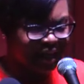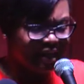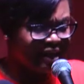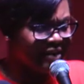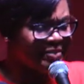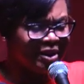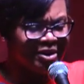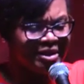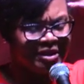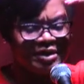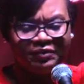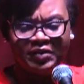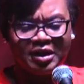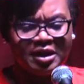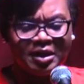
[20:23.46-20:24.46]
than them. They're not
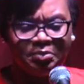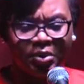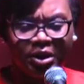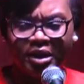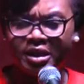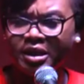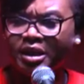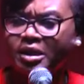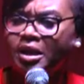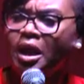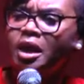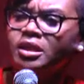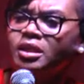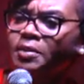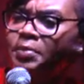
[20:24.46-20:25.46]
even in the politics.
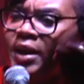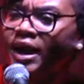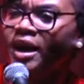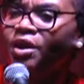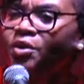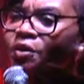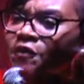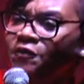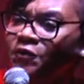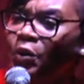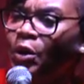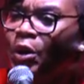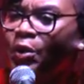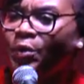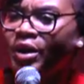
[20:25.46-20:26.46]
Tobago
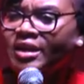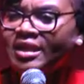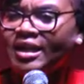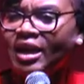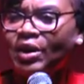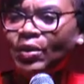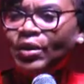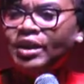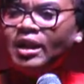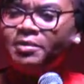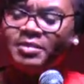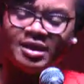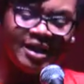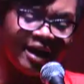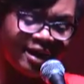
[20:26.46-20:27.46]
Forwards, they call
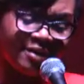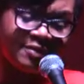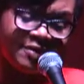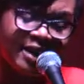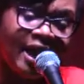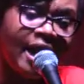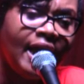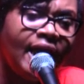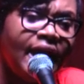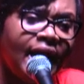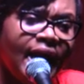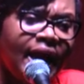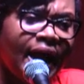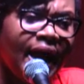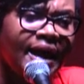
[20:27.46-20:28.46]
themselves,
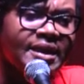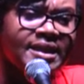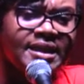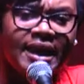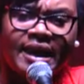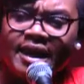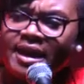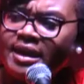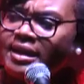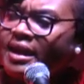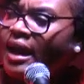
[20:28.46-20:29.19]
saying